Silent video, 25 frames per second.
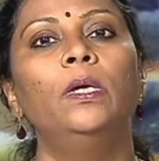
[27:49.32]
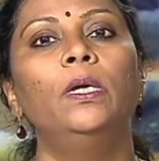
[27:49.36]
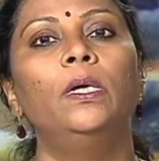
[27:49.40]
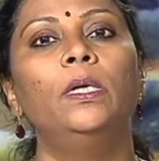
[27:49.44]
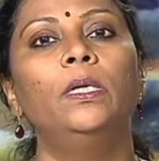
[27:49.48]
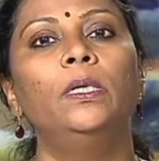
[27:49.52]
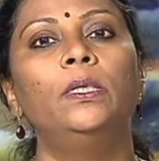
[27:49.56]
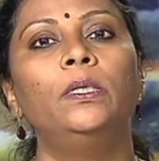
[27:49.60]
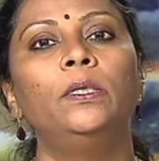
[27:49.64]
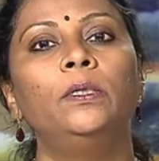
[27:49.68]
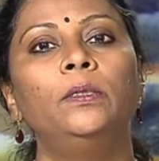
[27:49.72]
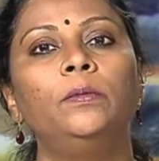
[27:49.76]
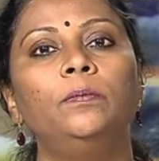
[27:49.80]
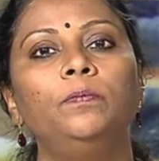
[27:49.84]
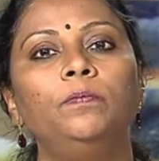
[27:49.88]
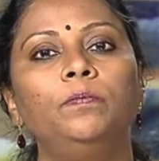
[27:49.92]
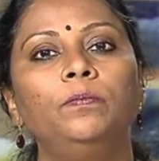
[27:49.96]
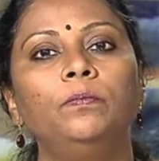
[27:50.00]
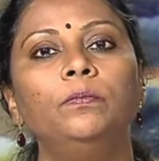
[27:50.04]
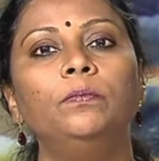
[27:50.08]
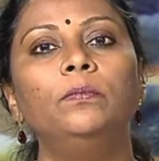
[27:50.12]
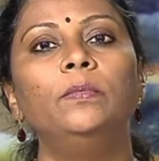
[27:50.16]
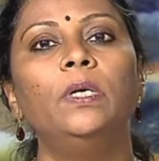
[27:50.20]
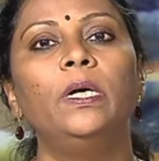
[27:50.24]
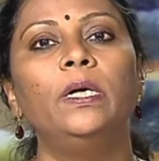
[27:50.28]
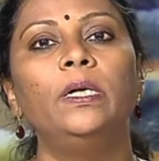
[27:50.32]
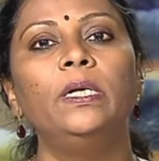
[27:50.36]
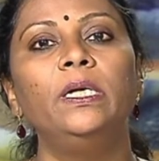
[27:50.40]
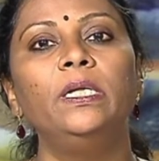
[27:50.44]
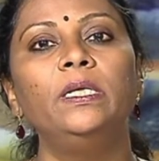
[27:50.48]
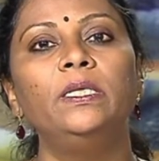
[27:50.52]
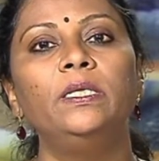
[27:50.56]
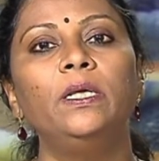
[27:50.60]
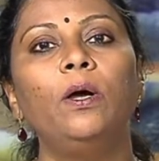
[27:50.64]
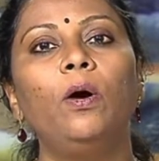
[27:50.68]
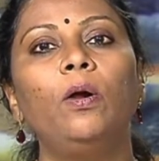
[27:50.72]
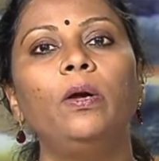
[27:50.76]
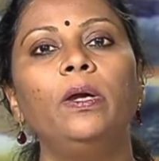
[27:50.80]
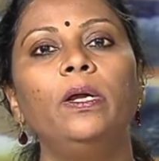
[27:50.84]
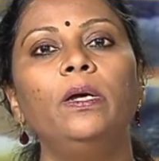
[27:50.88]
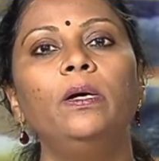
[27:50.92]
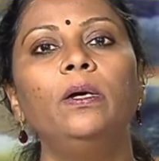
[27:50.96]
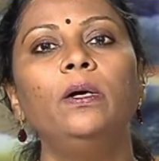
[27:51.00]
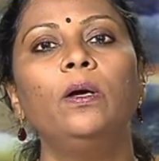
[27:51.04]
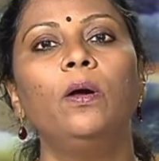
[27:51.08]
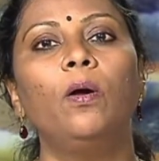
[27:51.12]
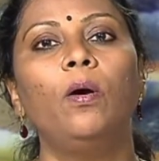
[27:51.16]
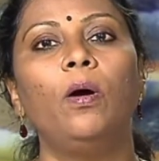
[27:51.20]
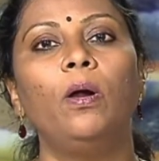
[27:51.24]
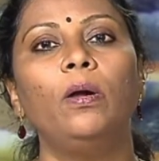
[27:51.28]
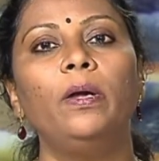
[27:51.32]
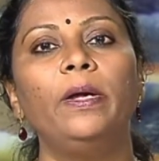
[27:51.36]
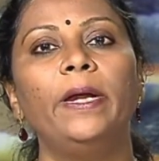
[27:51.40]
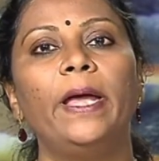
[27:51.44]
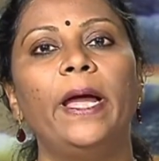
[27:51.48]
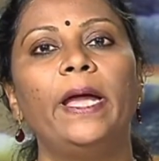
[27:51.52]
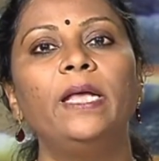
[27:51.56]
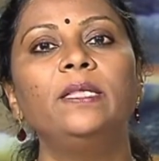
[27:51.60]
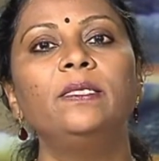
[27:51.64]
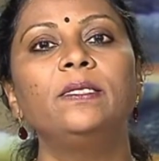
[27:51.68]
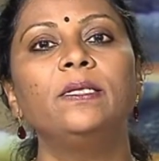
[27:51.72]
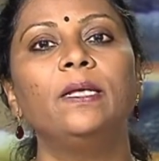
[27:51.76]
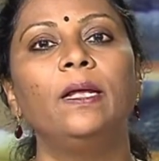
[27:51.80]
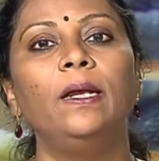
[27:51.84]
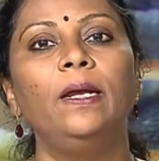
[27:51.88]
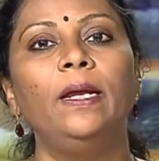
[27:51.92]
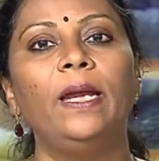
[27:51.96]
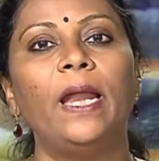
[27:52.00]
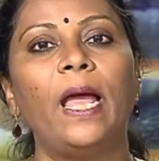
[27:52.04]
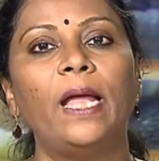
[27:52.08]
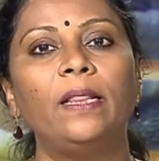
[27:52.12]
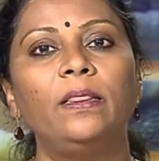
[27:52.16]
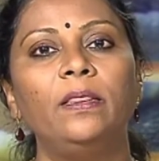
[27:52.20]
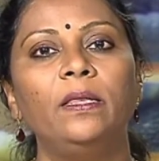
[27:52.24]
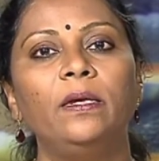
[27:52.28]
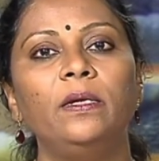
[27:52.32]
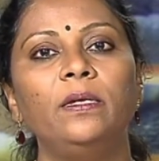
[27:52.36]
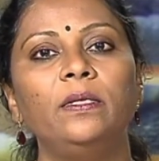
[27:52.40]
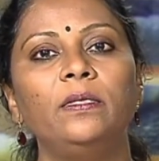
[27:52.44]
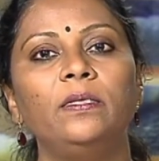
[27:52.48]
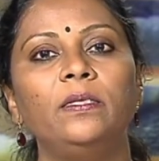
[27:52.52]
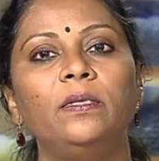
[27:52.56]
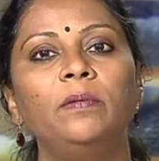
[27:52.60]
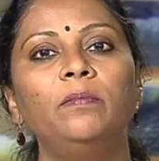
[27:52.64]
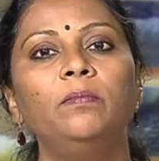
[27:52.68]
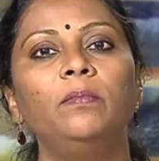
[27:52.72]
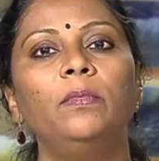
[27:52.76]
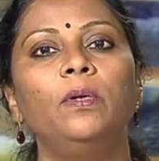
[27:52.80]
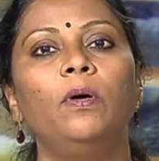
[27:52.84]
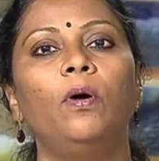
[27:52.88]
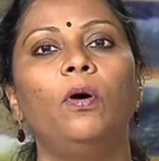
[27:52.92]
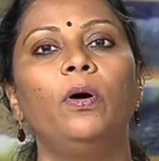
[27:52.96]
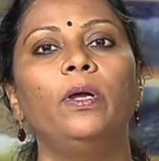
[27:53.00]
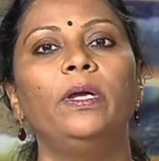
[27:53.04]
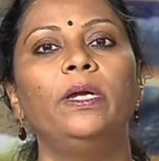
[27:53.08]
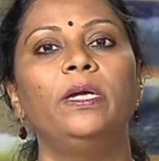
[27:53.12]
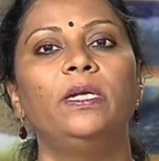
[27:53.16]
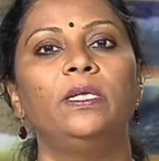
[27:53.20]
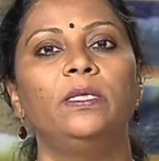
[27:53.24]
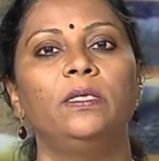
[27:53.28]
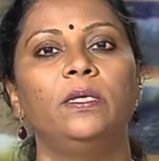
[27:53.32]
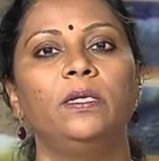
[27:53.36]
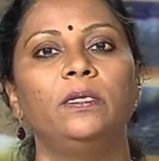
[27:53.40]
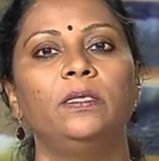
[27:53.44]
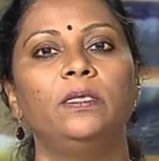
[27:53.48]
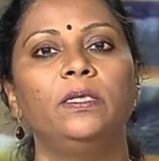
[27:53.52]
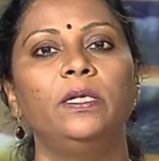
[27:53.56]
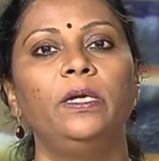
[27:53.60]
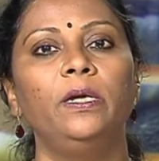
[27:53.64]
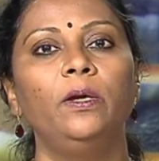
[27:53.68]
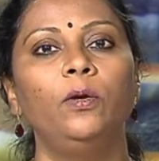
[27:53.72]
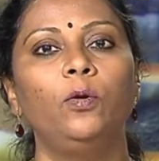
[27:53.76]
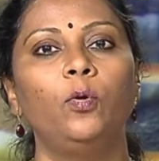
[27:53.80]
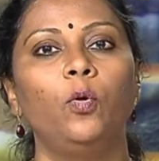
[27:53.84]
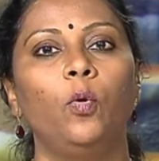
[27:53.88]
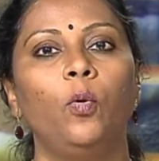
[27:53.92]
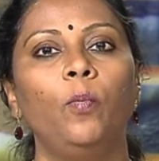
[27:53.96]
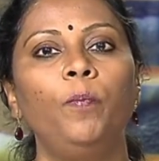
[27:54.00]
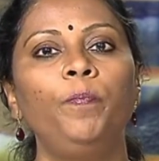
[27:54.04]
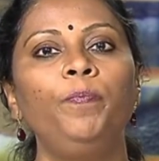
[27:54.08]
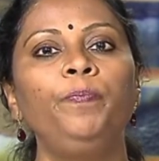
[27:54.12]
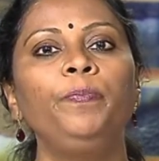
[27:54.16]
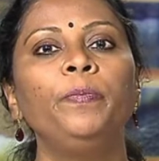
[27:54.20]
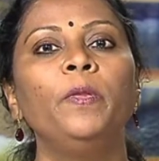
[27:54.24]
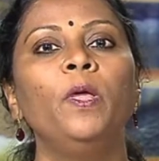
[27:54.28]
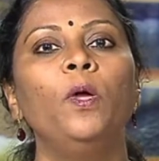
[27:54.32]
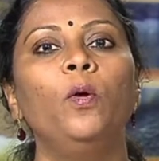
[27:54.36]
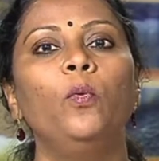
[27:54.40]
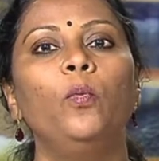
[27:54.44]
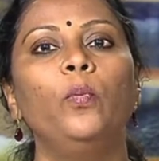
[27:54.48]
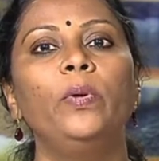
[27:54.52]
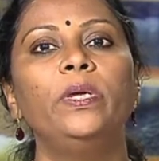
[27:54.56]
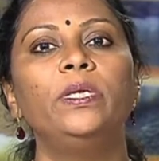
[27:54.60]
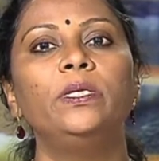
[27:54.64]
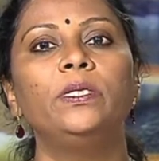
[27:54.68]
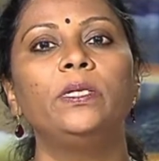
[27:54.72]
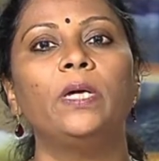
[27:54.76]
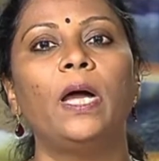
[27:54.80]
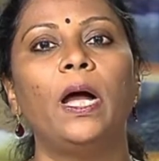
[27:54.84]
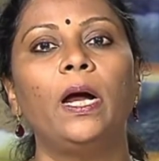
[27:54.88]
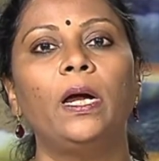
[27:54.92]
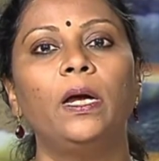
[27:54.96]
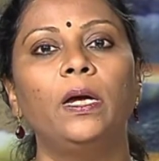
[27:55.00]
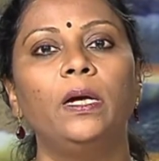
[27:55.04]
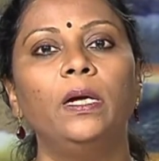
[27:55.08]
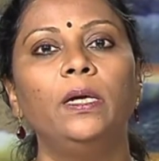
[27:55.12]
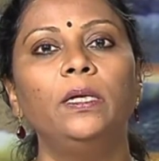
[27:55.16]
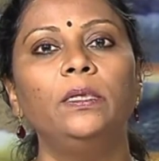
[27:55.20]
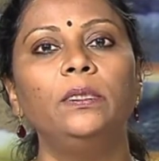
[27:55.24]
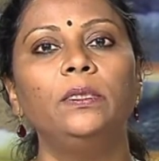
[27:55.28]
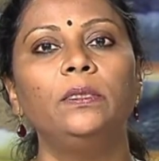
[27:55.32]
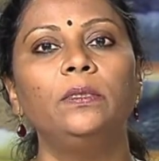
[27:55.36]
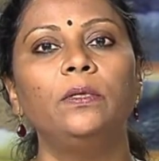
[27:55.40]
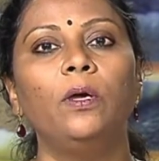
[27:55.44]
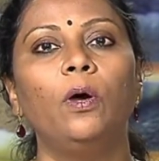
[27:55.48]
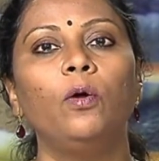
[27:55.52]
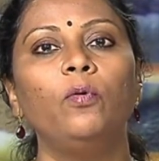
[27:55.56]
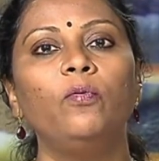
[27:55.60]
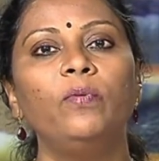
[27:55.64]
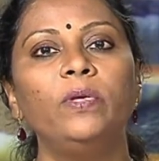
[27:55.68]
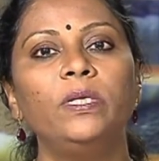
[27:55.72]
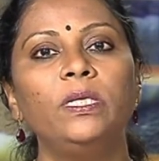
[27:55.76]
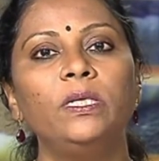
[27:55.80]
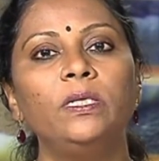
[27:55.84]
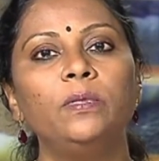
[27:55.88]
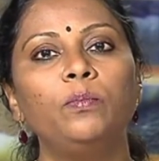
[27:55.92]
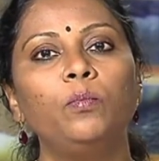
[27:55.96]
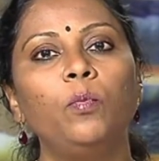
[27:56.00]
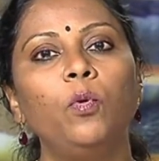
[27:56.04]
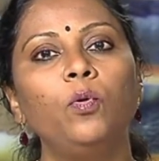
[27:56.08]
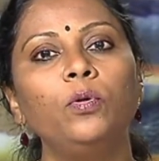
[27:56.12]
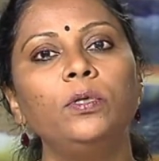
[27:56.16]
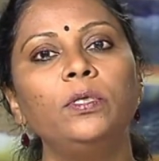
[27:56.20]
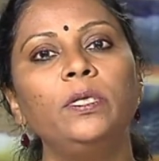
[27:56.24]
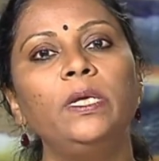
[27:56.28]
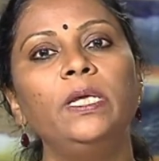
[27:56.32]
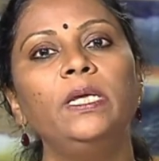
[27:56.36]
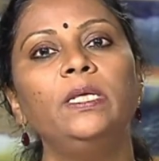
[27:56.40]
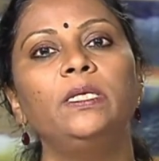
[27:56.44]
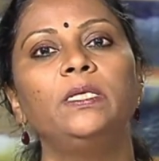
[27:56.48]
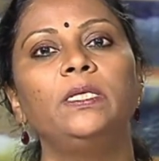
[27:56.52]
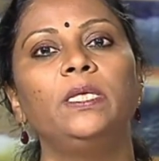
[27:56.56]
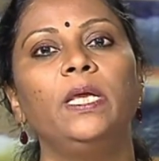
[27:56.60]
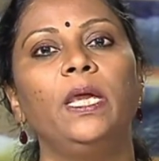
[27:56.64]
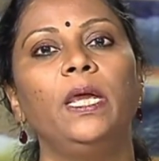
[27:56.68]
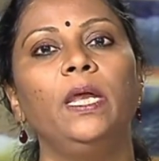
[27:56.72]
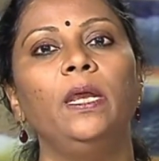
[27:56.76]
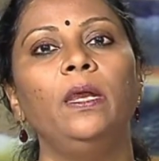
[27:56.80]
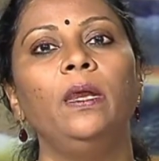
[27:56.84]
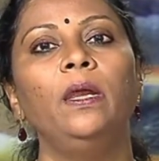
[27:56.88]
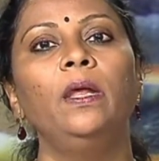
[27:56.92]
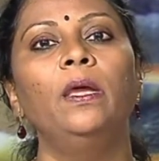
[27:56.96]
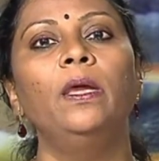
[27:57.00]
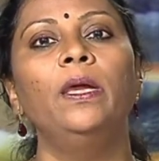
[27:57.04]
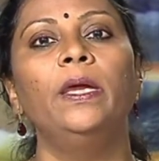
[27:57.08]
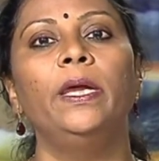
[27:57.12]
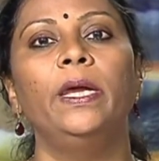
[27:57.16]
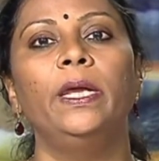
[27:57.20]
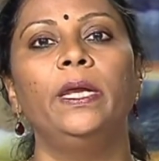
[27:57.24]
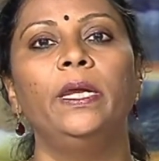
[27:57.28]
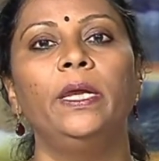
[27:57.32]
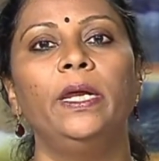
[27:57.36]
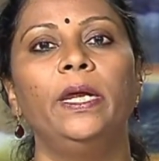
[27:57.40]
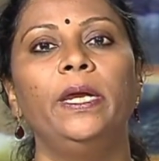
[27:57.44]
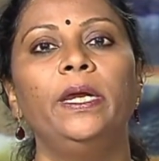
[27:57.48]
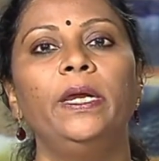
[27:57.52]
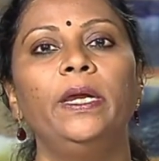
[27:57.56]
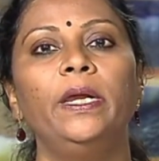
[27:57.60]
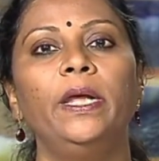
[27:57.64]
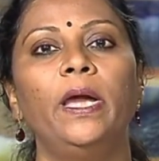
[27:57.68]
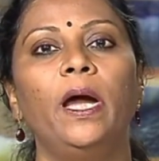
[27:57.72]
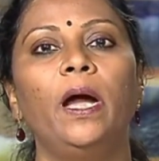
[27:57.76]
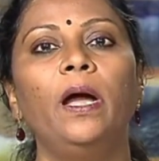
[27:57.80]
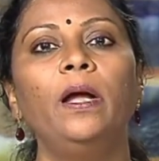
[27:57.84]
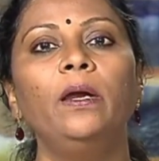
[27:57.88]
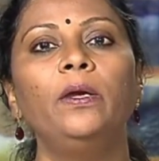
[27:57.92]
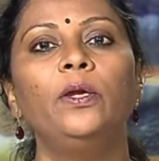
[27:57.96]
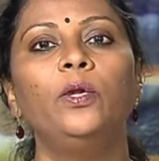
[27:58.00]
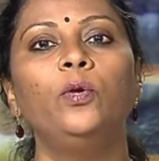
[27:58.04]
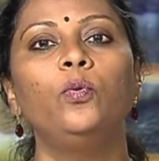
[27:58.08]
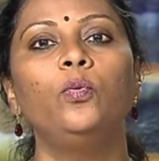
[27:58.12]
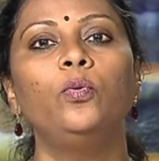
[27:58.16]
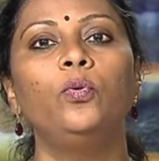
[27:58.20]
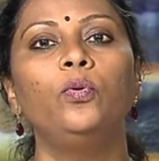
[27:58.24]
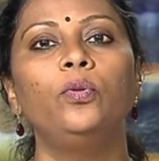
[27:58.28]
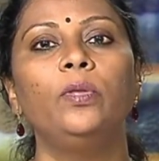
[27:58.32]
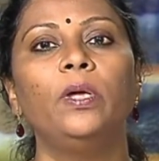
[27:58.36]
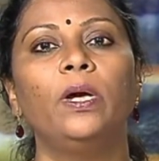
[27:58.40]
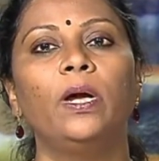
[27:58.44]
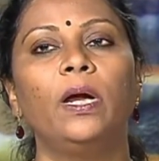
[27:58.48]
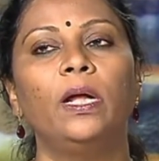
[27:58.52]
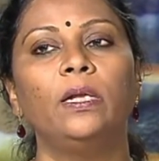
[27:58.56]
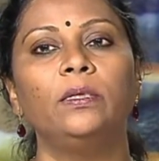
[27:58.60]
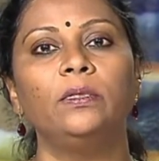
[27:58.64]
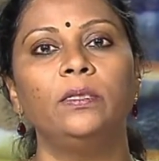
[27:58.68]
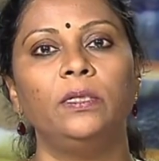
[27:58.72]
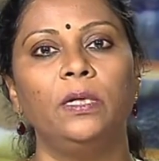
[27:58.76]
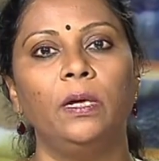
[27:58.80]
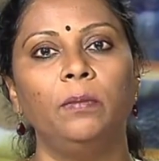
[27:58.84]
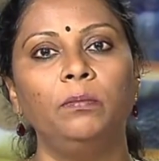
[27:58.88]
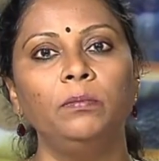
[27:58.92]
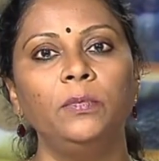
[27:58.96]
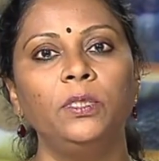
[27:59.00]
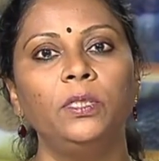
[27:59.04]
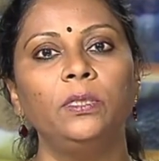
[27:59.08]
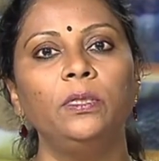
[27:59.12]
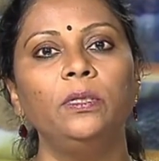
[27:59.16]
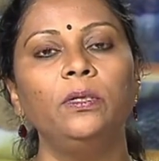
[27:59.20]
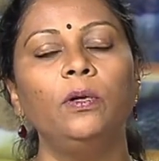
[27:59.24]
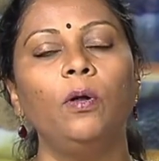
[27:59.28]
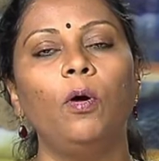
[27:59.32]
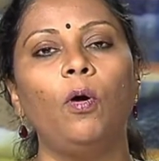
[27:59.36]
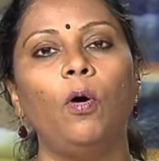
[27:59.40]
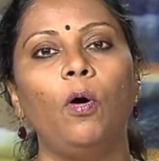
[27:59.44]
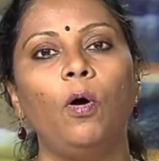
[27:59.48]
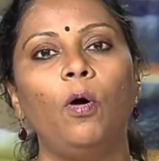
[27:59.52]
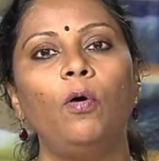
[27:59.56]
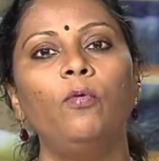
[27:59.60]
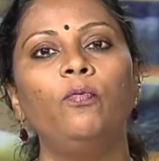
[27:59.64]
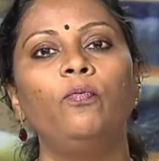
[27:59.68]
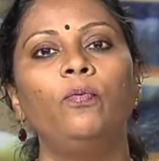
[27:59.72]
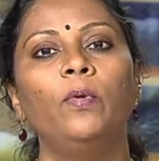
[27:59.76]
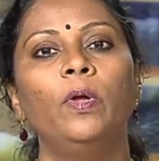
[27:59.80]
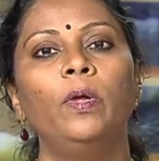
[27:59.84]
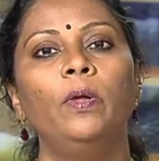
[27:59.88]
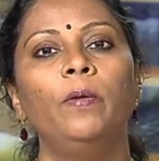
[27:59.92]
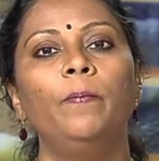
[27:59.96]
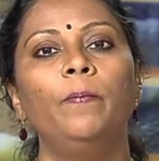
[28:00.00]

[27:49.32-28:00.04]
a disorder called as latherism, or it is a syndrome which occurs, or which is mostly seen in India due to the consumption of